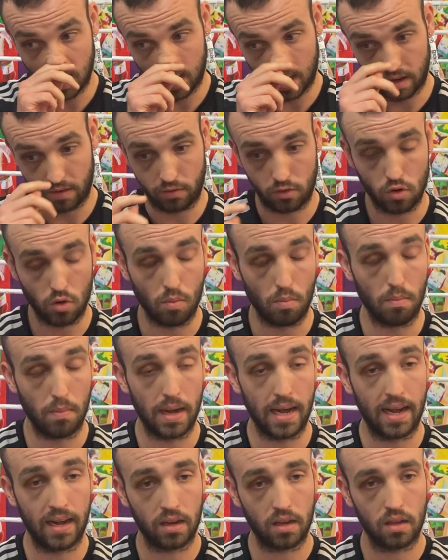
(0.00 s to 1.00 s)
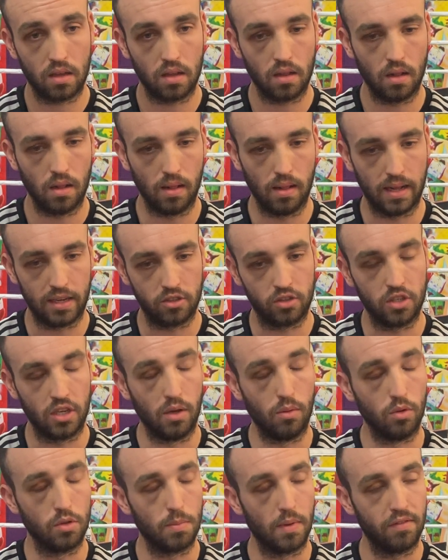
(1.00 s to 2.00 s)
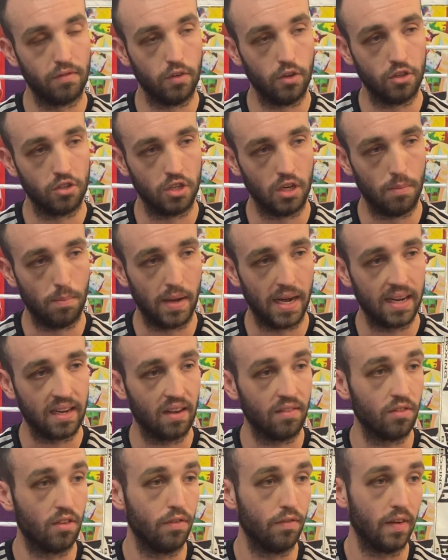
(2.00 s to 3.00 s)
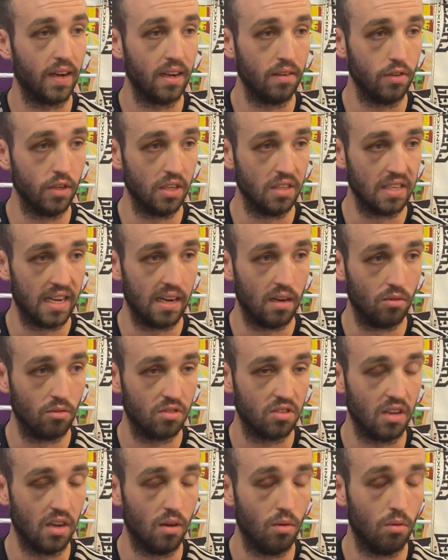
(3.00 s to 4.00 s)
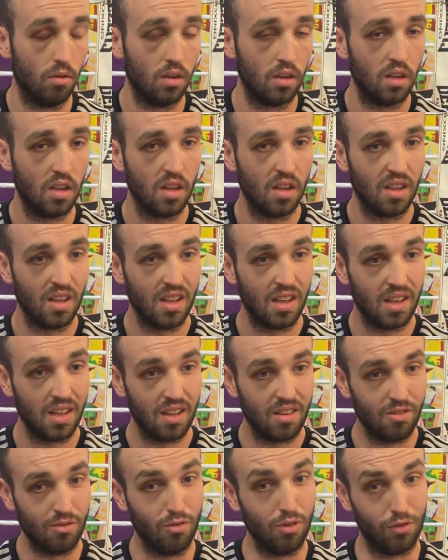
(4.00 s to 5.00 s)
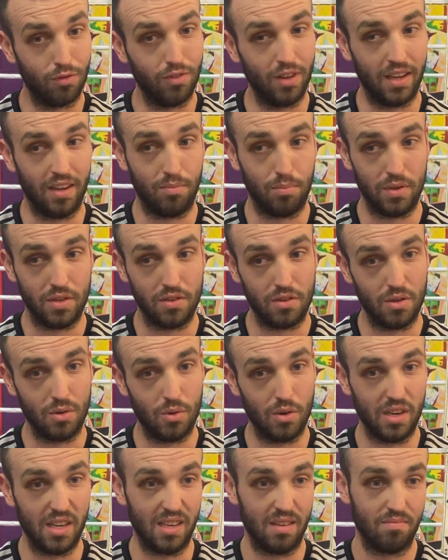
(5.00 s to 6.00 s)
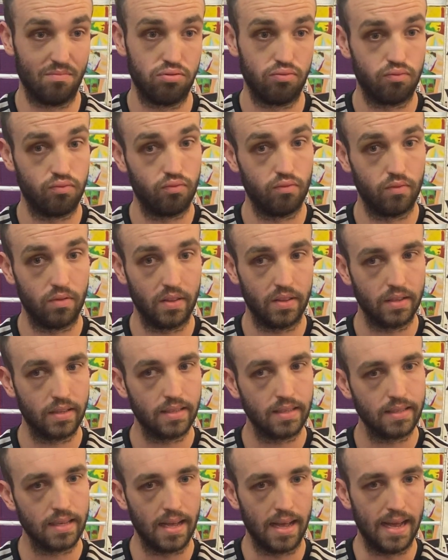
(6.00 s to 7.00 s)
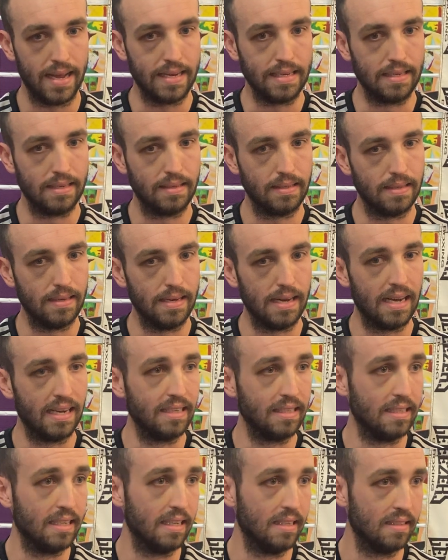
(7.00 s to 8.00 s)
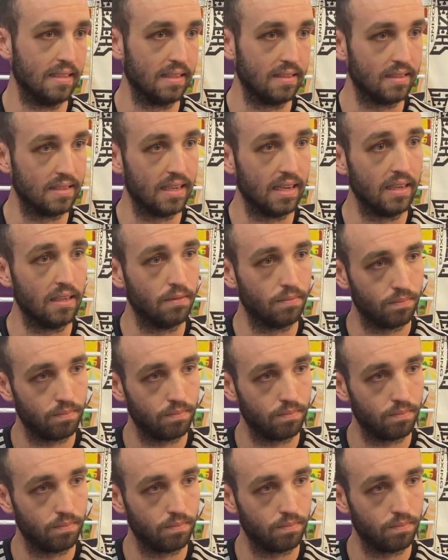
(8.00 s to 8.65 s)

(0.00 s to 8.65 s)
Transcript: I've come back. Last year was my first year back after 5 years out, so roughly I've been doing it 8, 9 years, I'd say.